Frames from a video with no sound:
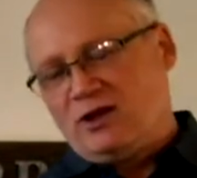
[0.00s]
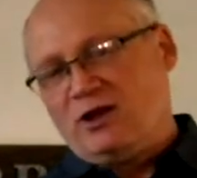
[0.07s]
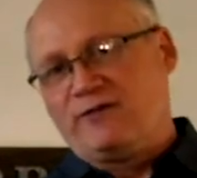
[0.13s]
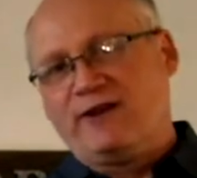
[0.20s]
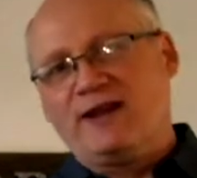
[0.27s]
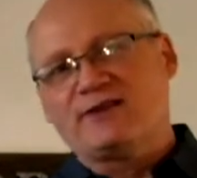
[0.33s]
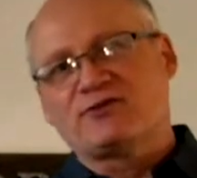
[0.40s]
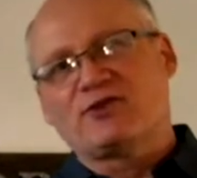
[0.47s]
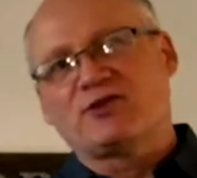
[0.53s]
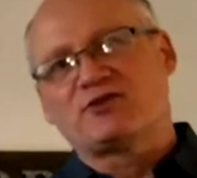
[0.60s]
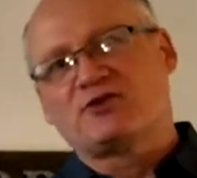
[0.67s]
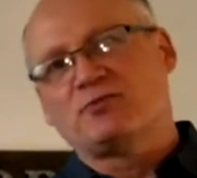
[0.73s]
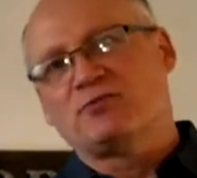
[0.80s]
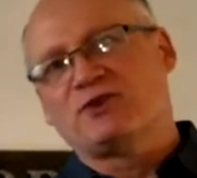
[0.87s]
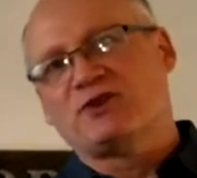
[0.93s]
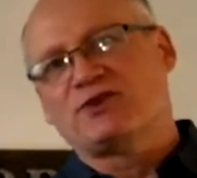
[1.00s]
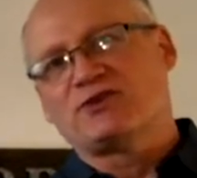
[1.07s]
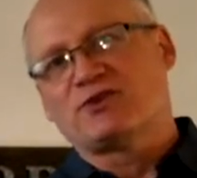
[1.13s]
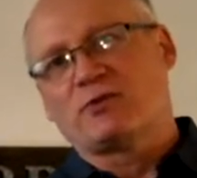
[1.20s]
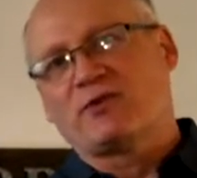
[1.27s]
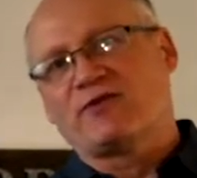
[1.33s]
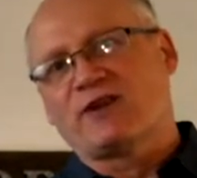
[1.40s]
Evangelism
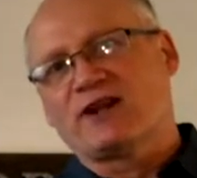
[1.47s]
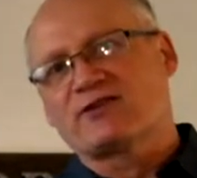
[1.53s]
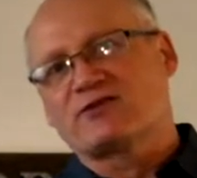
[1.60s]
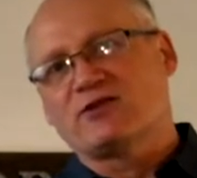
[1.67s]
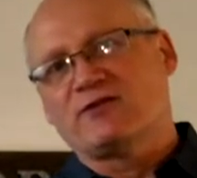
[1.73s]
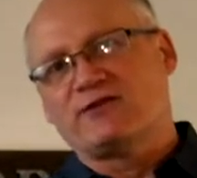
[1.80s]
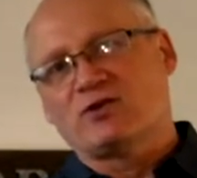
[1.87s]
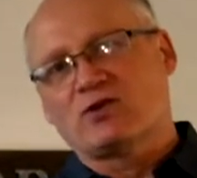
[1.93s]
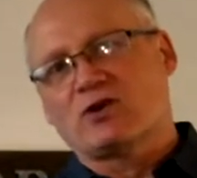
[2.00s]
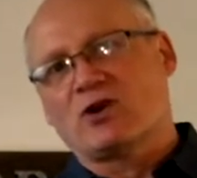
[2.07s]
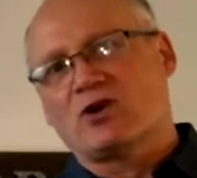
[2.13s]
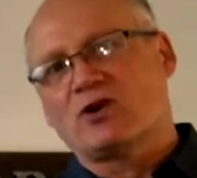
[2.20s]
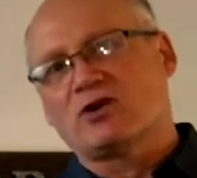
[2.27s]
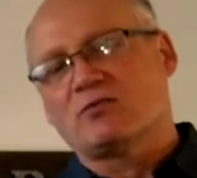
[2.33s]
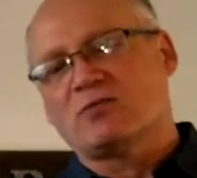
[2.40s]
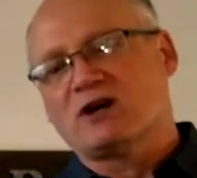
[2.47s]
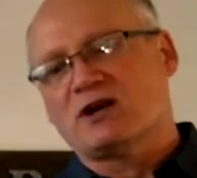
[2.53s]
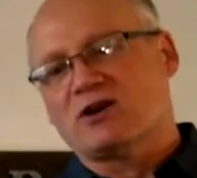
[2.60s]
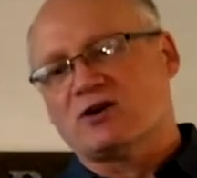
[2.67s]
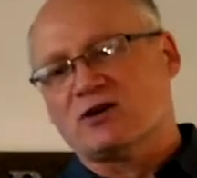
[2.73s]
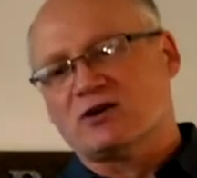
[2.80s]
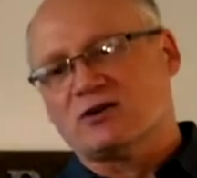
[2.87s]
is a reflection of your heart and
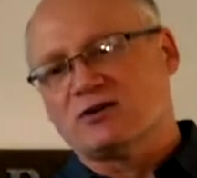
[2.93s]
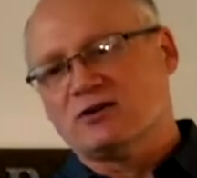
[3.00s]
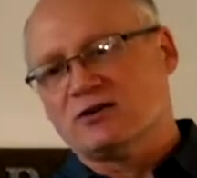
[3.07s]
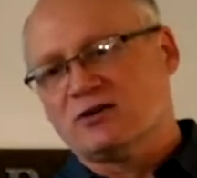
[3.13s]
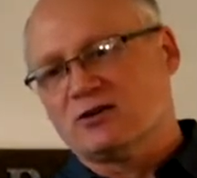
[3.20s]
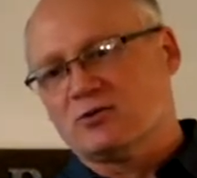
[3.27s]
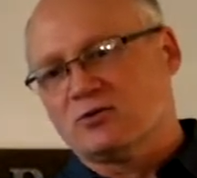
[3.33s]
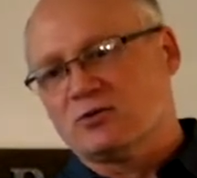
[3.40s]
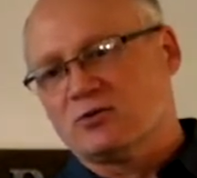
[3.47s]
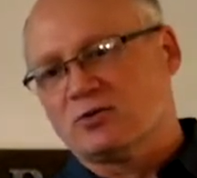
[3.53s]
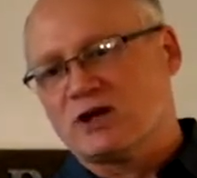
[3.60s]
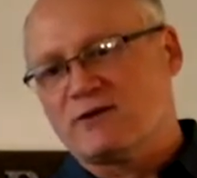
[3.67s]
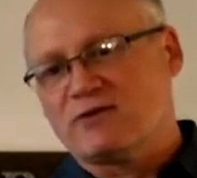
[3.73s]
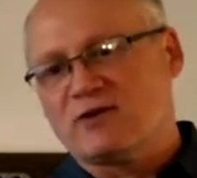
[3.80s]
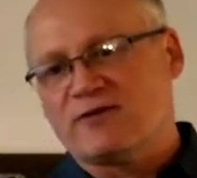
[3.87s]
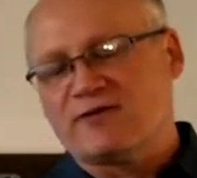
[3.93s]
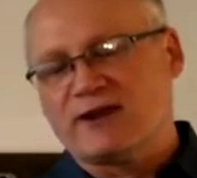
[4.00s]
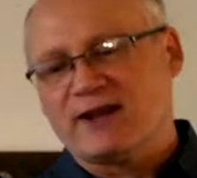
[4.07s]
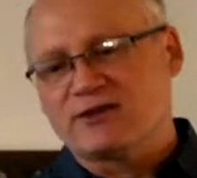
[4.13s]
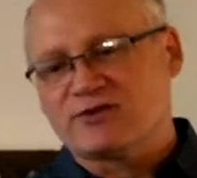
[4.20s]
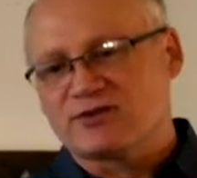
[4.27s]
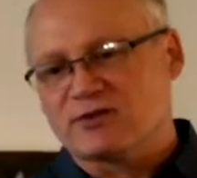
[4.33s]
my heart. Whenever
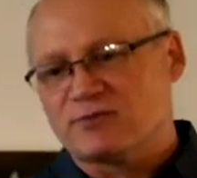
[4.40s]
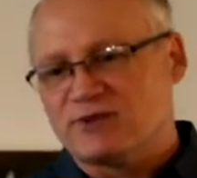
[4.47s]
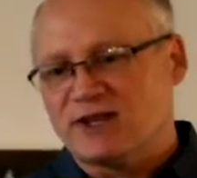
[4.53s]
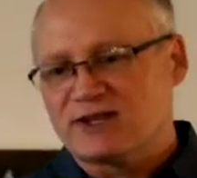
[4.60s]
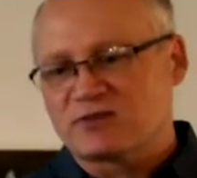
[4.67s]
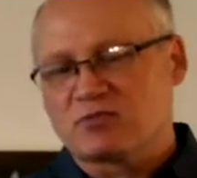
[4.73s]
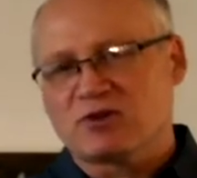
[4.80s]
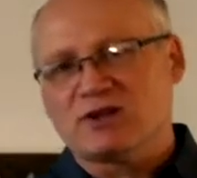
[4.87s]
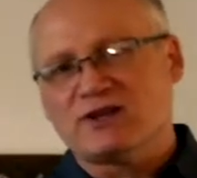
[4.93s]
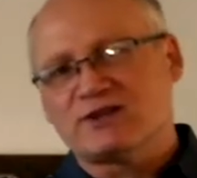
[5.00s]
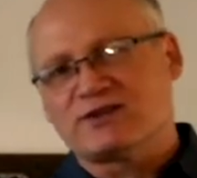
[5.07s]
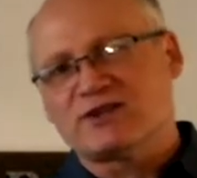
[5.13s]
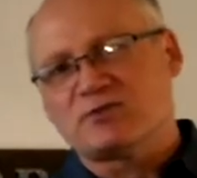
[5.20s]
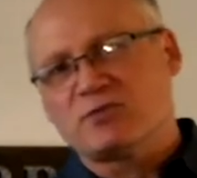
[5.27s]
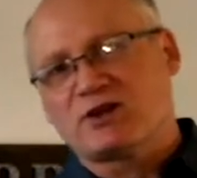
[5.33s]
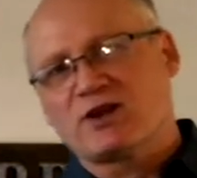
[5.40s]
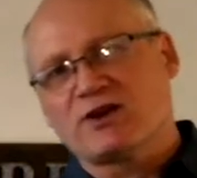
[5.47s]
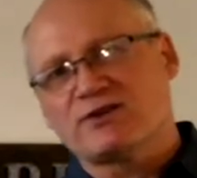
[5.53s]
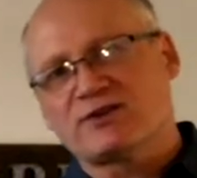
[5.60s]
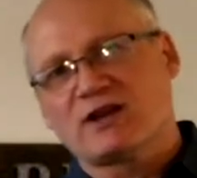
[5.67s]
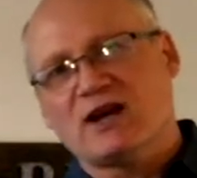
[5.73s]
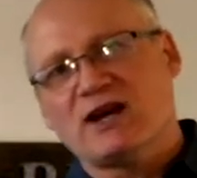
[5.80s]
evangelism takes place, it's
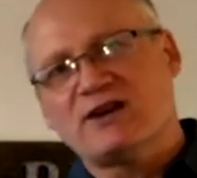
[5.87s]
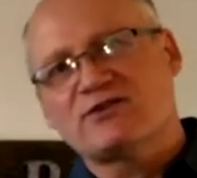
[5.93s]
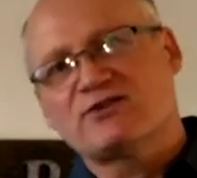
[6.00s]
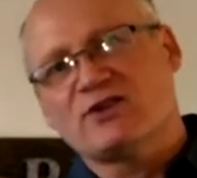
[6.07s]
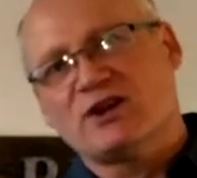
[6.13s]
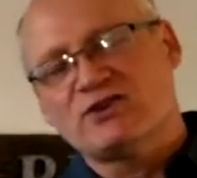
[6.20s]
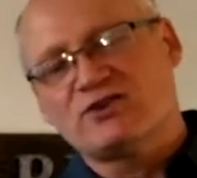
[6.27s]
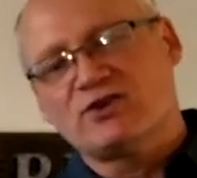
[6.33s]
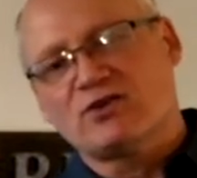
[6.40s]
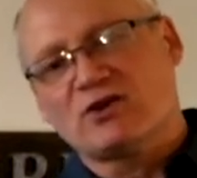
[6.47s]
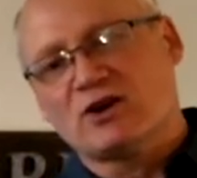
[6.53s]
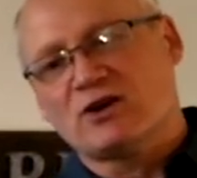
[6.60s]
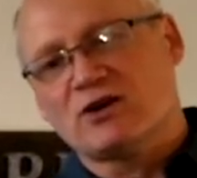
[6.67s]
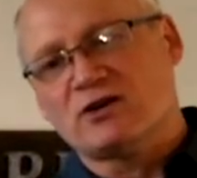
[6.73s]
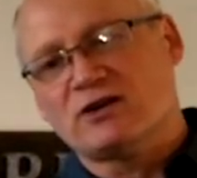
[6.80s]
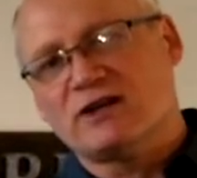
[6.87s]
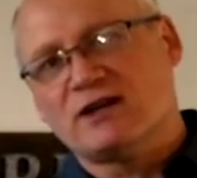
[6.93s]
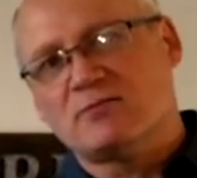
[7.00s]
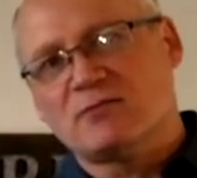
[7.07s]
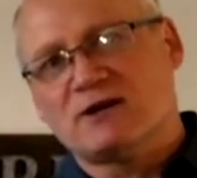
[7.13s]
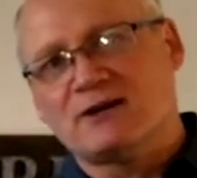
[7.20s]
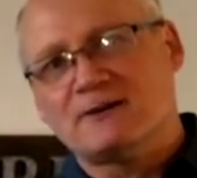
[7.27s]
because God has touched your heart
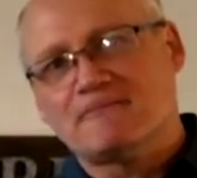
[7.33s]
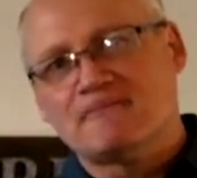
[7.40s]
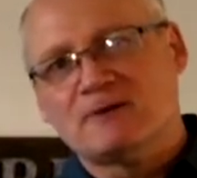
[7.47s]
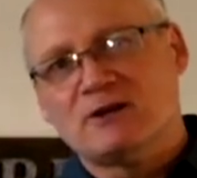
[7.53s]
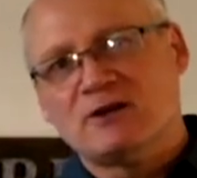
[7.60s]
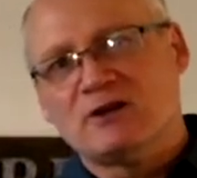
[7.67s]
and mine.